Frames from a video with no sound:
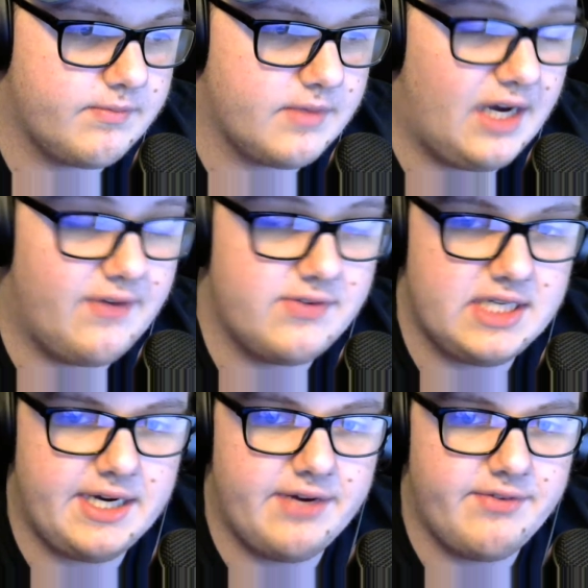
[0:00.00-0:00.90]
Obviously,
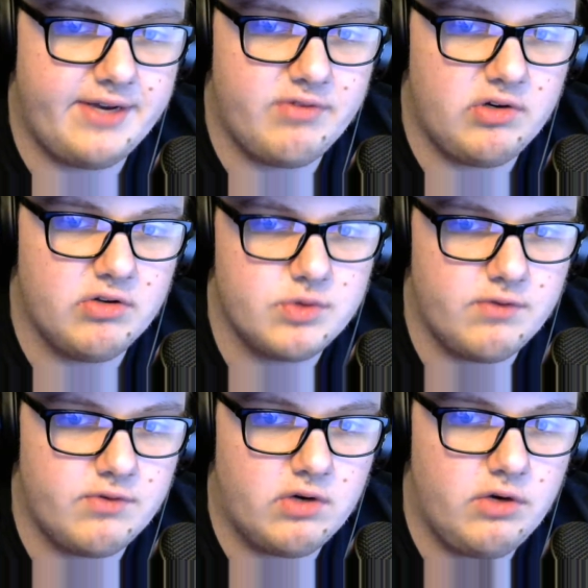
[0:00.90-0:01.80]
I've had videos with
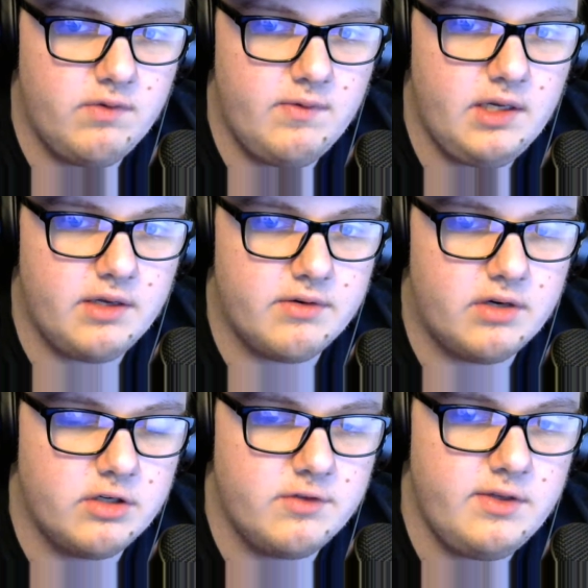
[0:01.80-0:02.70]
over 100
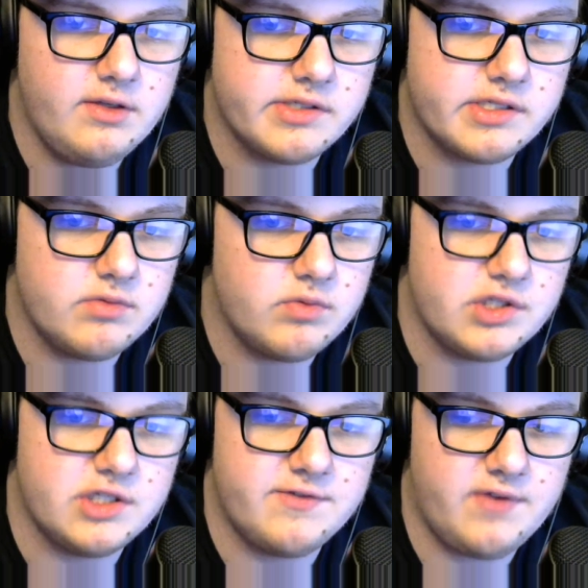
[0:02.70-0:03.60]
views,
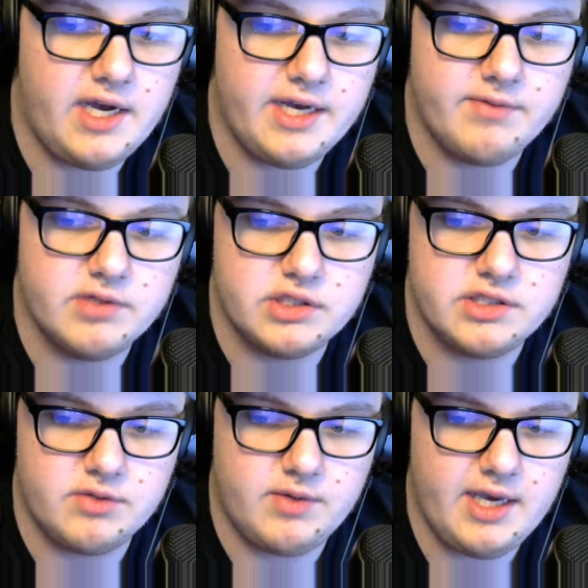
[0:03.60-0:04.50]
which is fine, which is
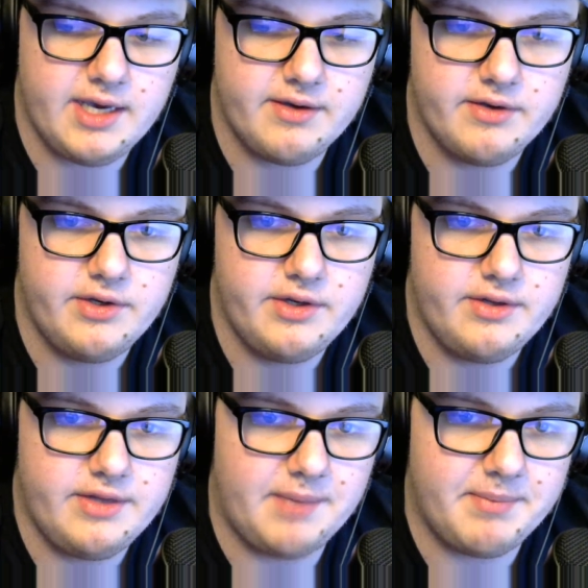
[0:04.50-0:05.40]
okay.
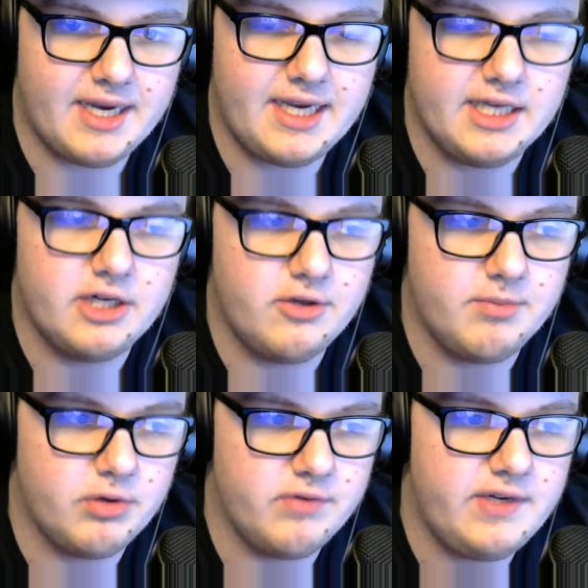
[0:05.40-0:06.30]
I'm not getting 100
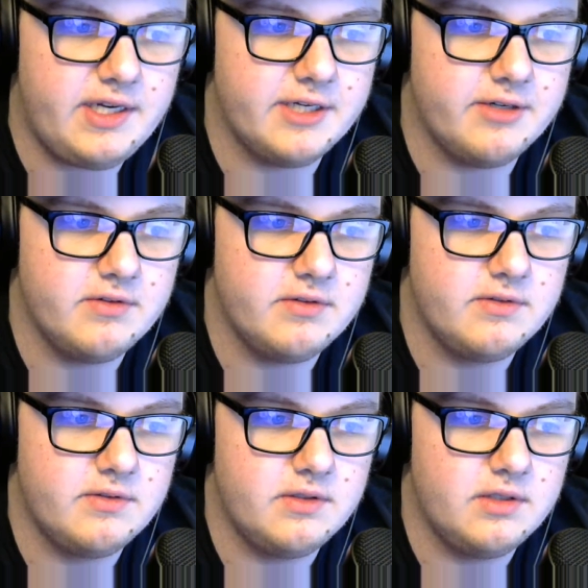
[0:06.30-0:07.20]
per video
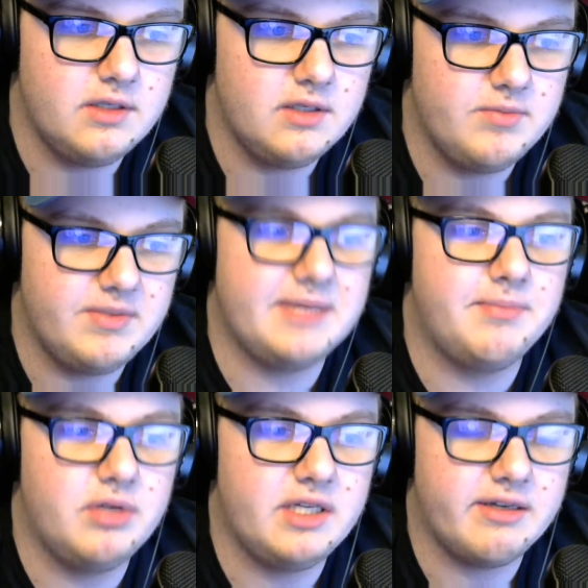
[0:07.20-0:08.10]
because I'm
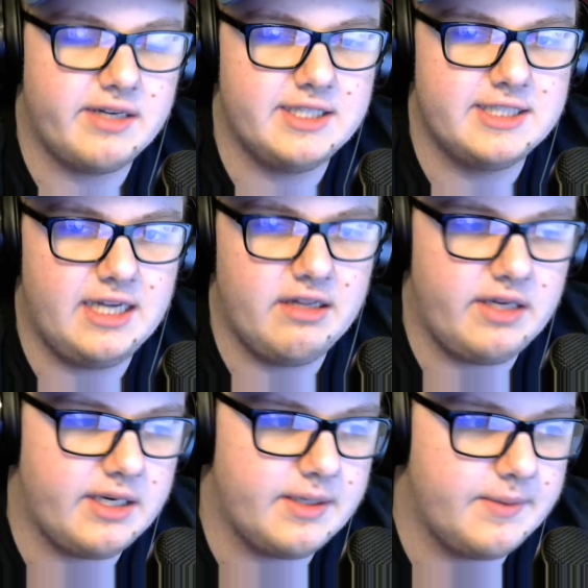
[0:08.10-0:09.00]
putting out content I like.